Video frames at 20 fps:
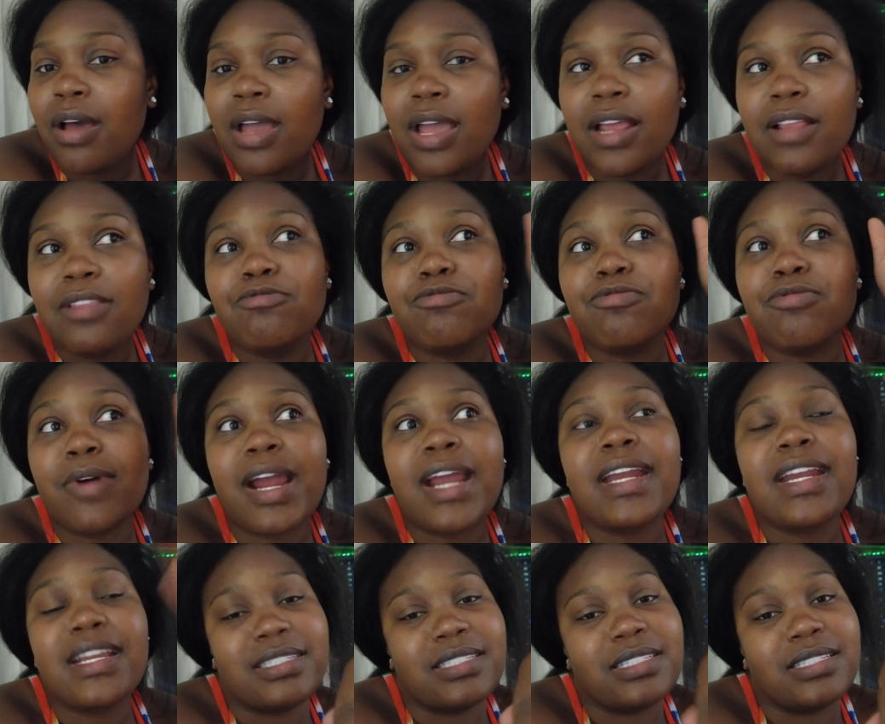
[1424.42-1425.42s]
and
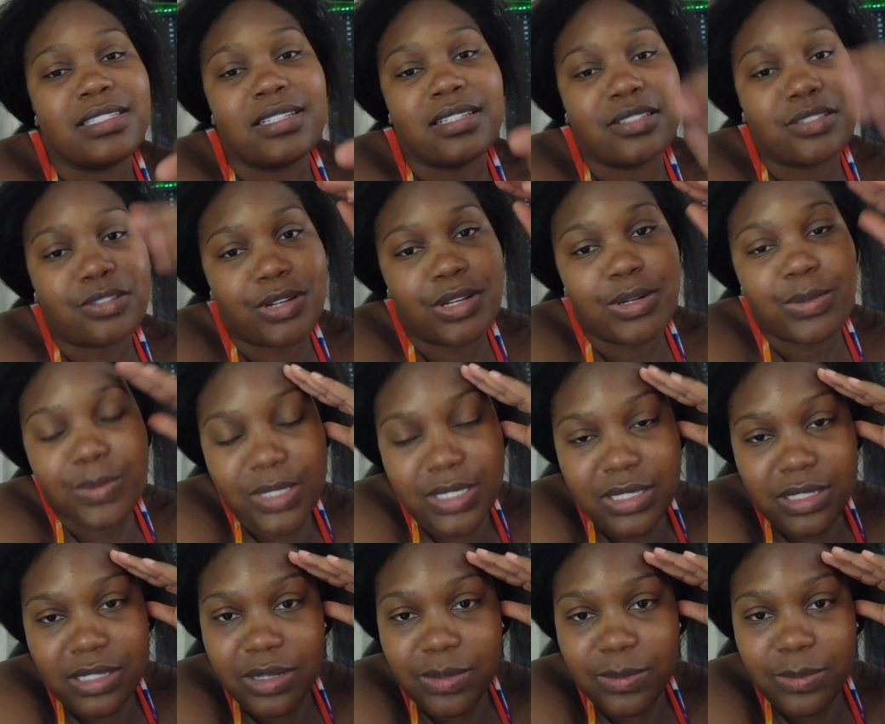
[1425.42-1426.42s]
right next to the sunscreen was
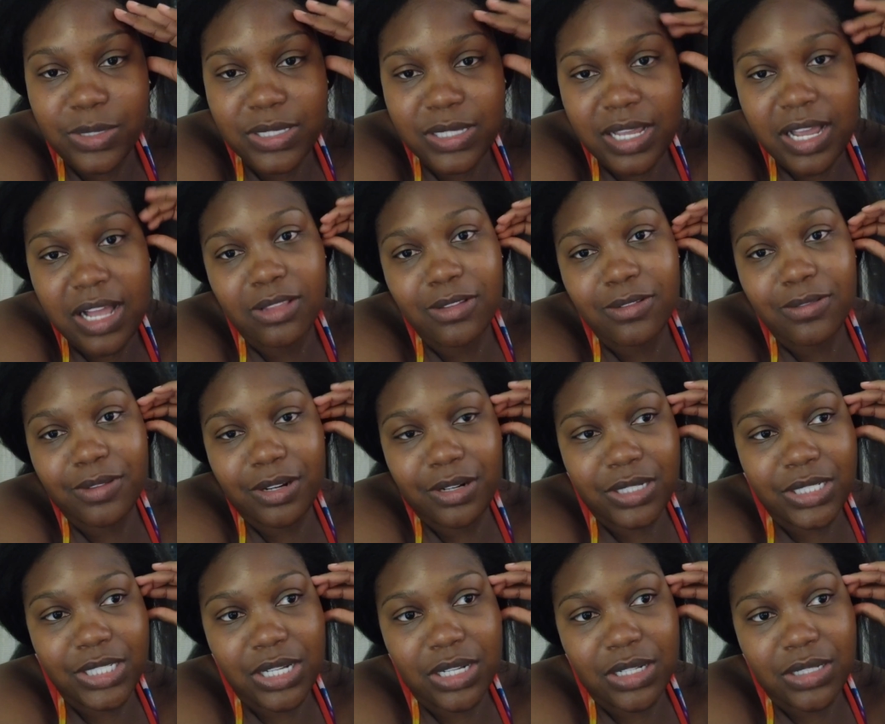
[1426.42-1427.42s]
the aloe
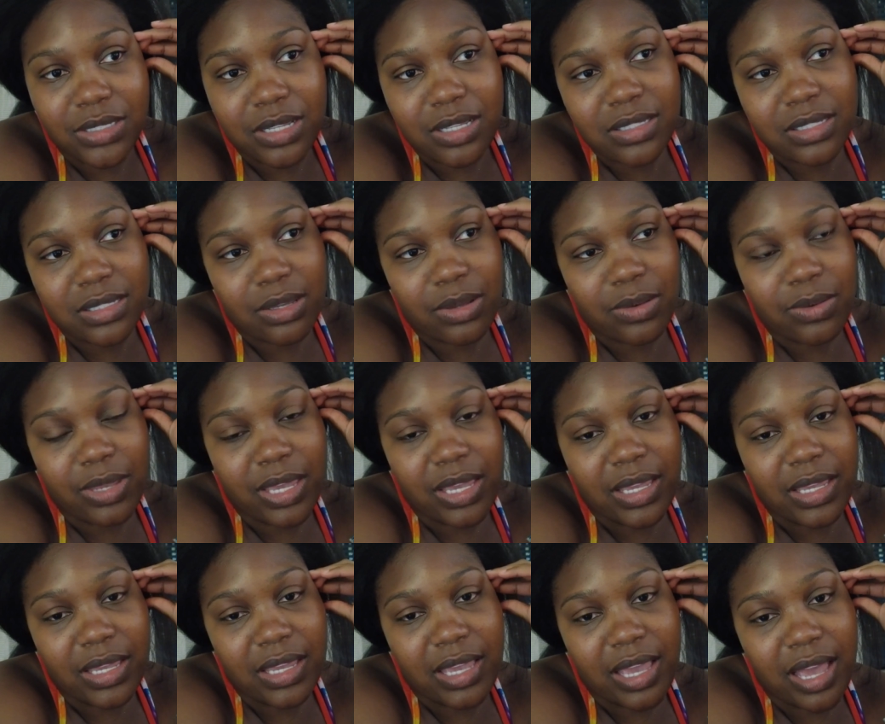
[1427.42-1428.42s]
vera gel. So I was like,
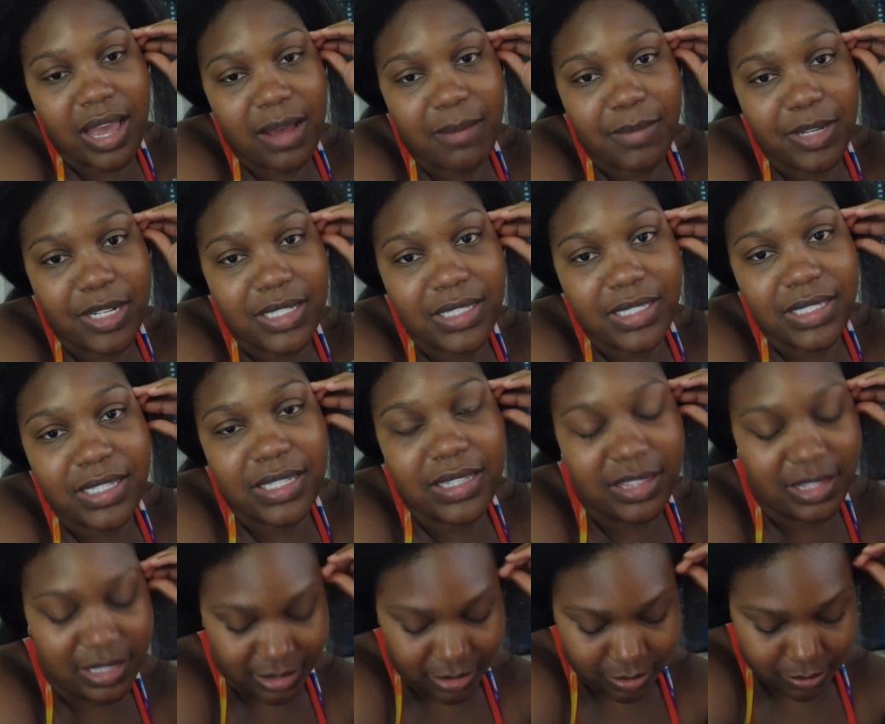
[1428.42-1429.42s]
okay, yeah, I'm gonna
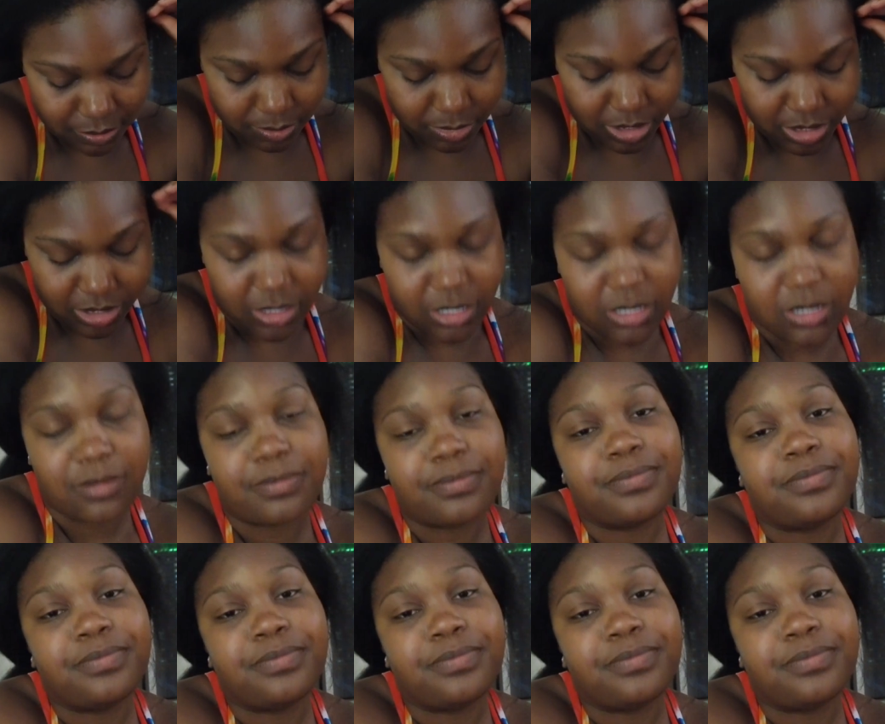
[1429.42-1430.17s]
get this from here.